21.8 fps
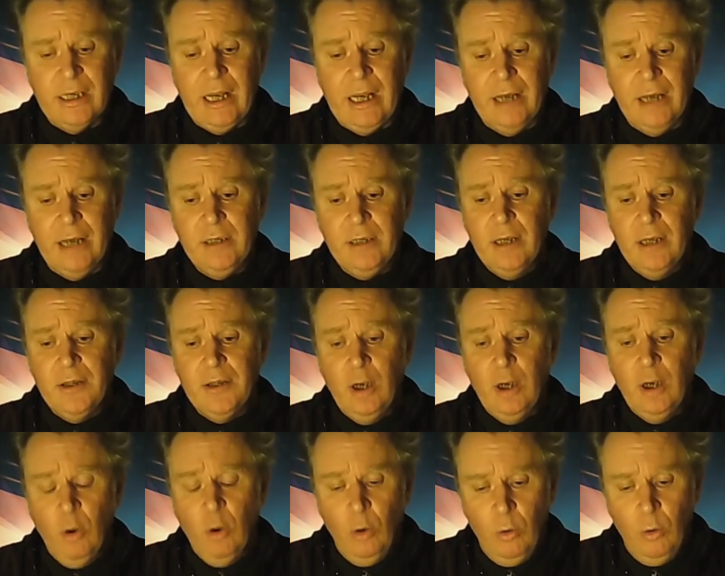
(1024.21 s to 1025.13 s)
There
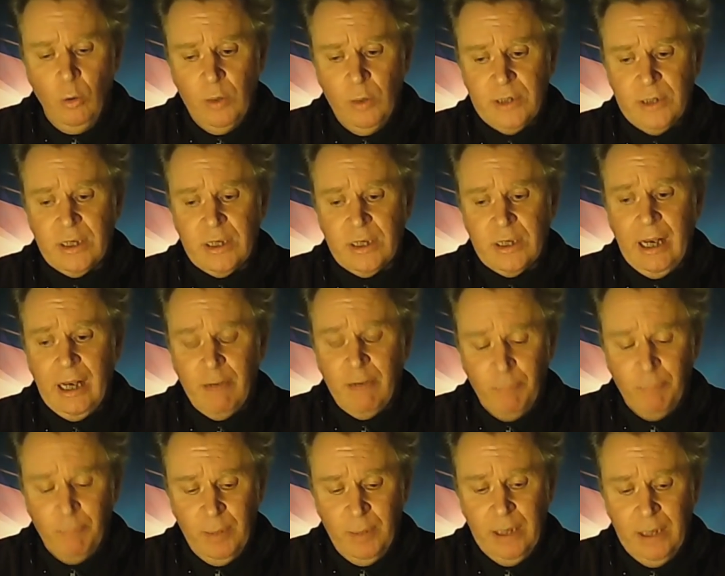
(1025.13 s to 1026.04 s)
always have been
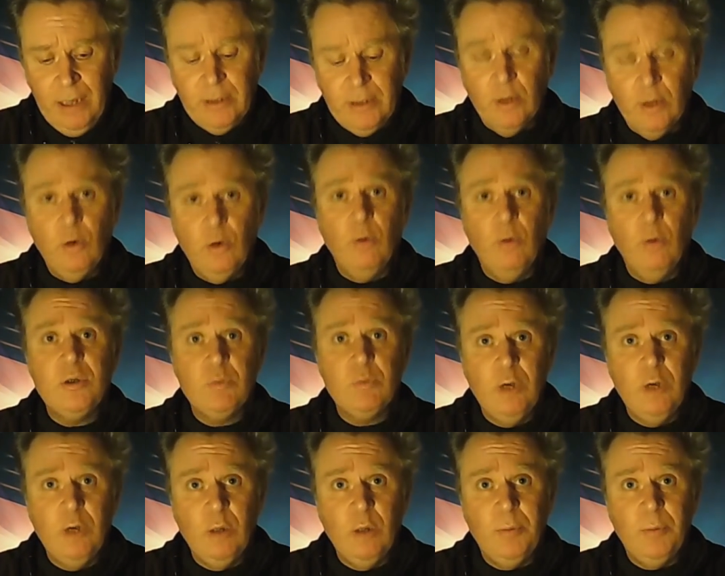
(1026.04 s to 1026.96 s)
and always will
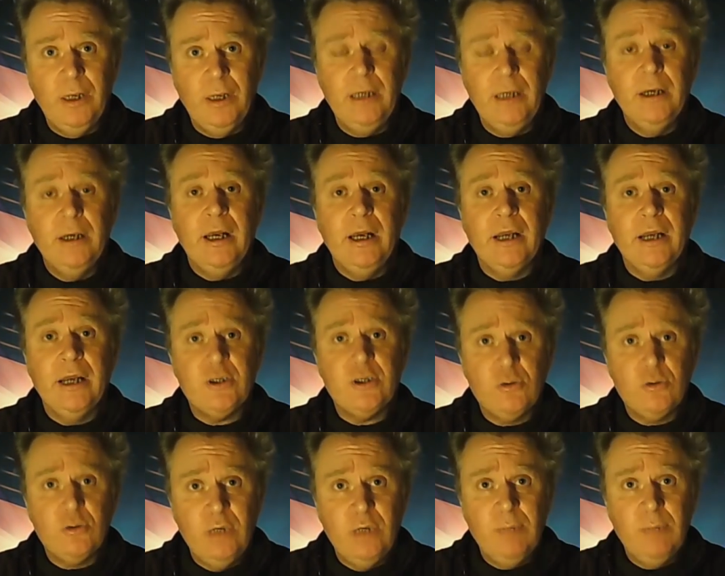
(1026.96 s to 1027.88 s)
be extreme
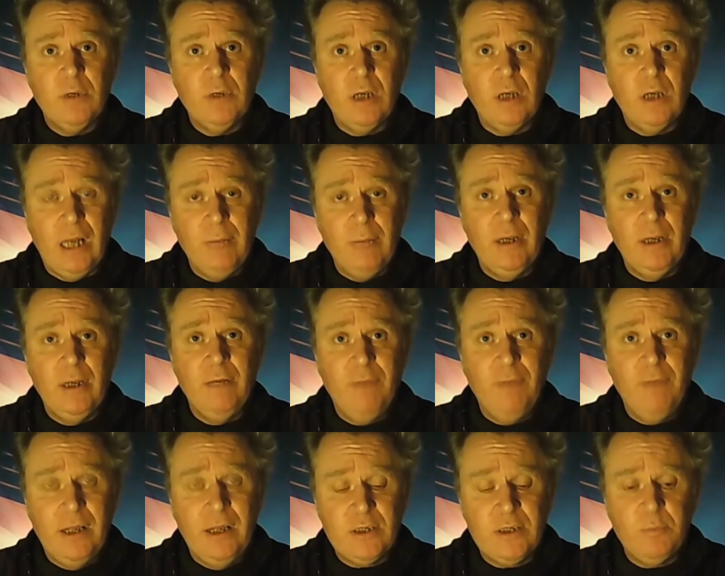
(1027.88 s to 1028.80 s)
climate events,
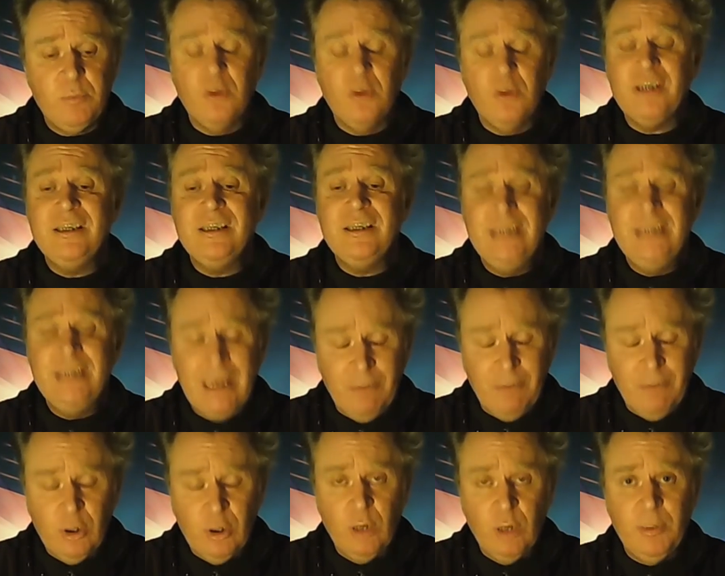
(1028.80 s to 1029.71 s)
but there's never going to
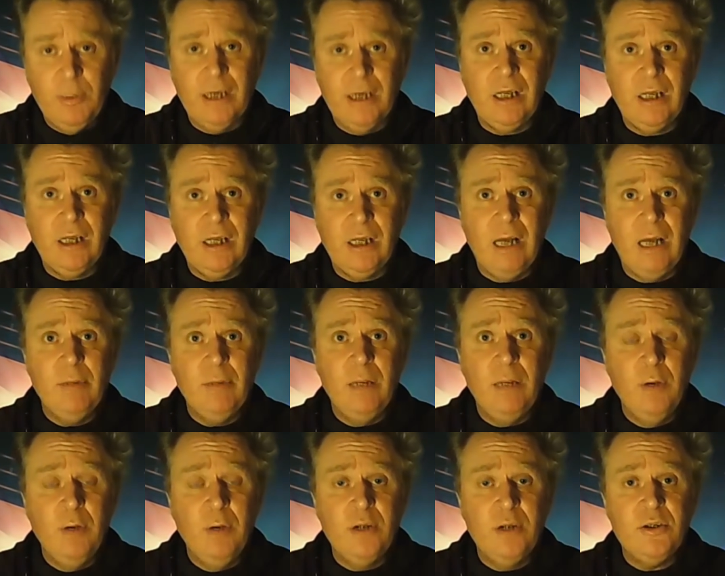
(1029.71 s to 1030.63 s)
be a climate
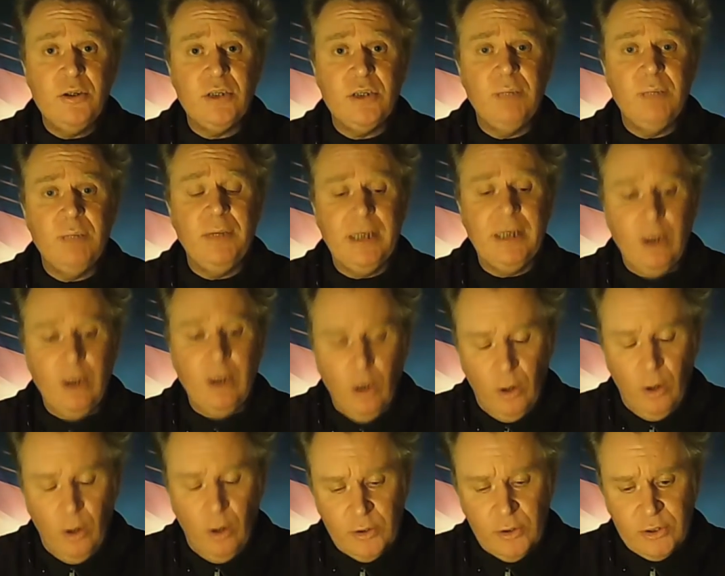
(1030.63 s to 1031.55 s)
emergency
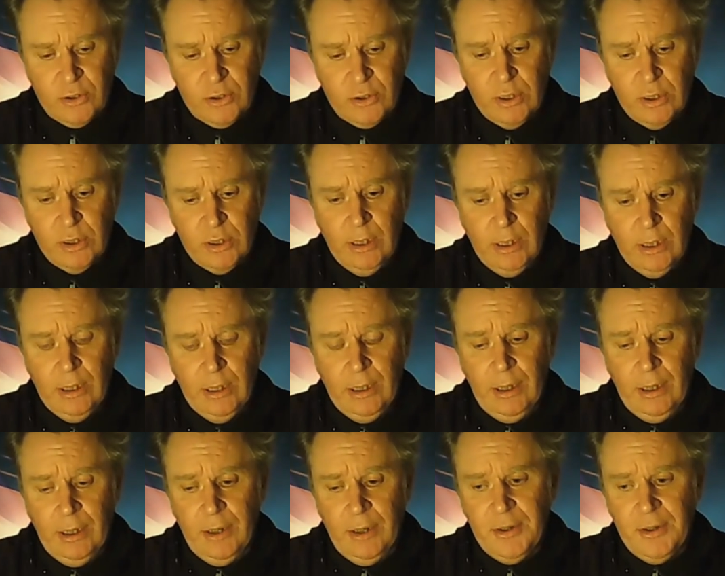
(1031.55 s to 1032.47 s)
because the
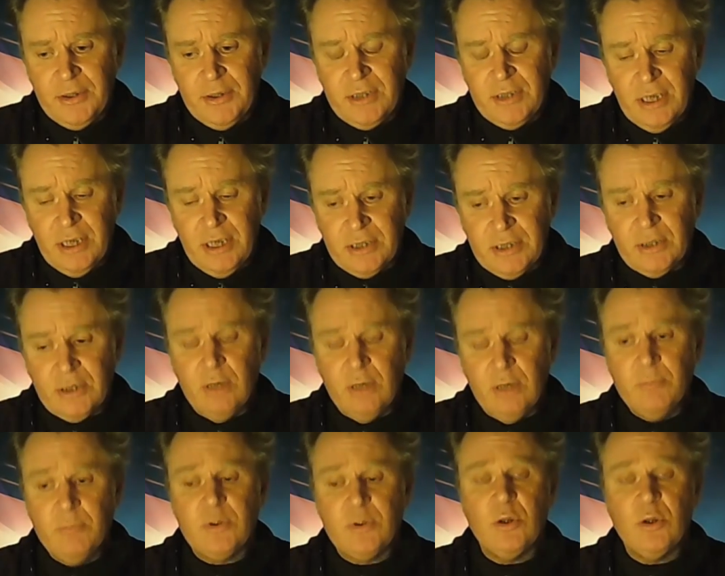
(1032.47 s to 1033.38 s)
systems, the
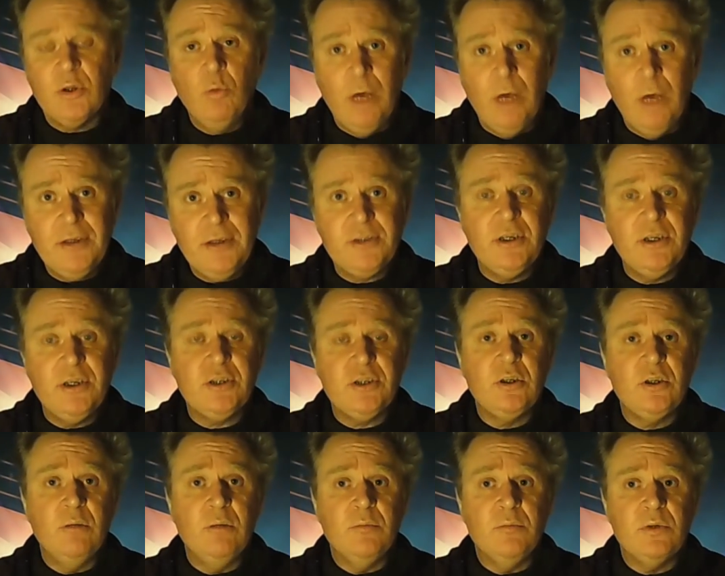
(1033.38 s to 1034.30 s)
weather
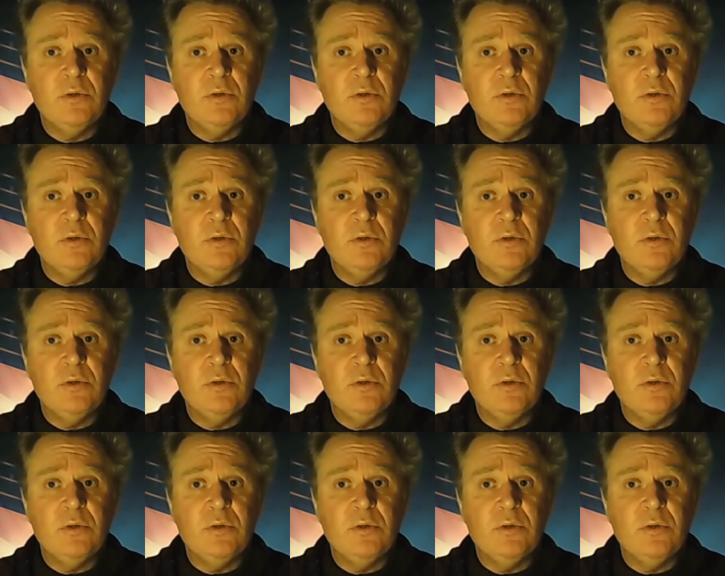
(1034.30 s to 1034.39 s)
systems